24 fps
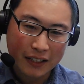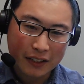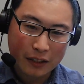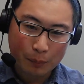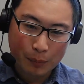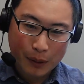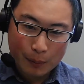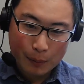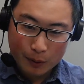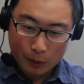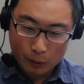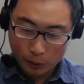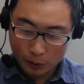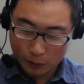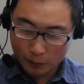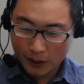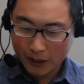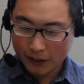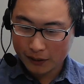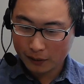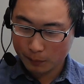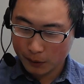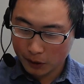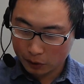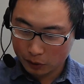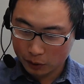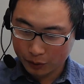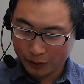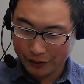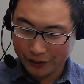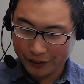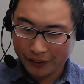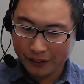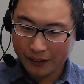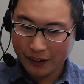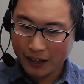In the paper, we write about
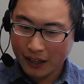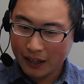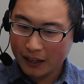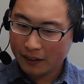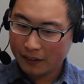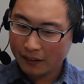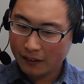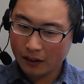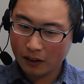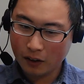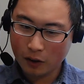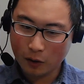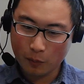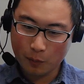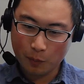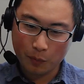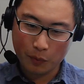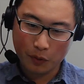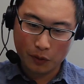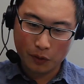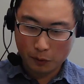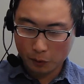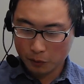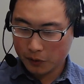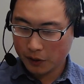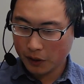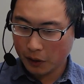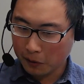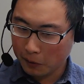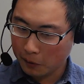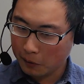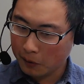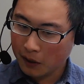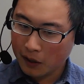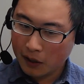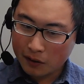twenty. Um, those
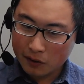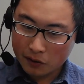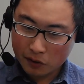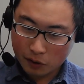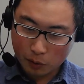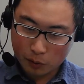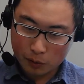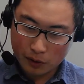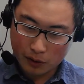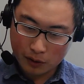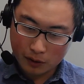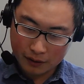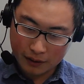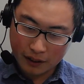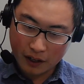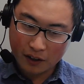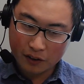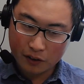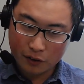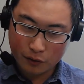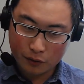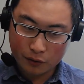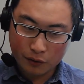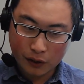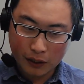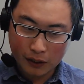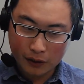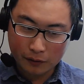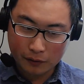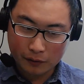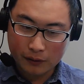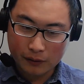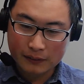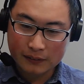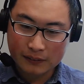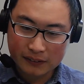are those are kind of uh,
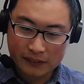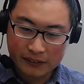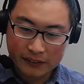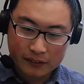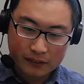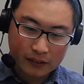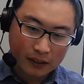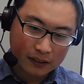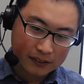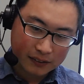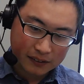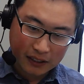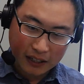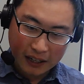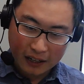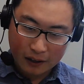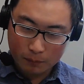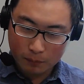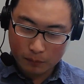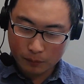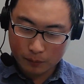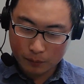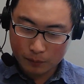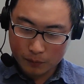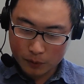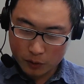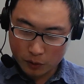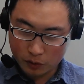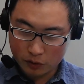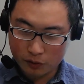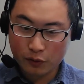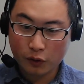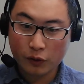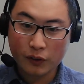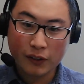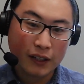some
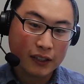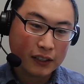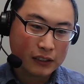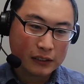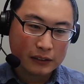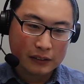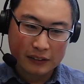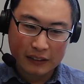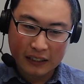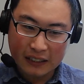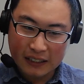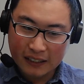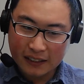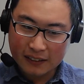useful diets.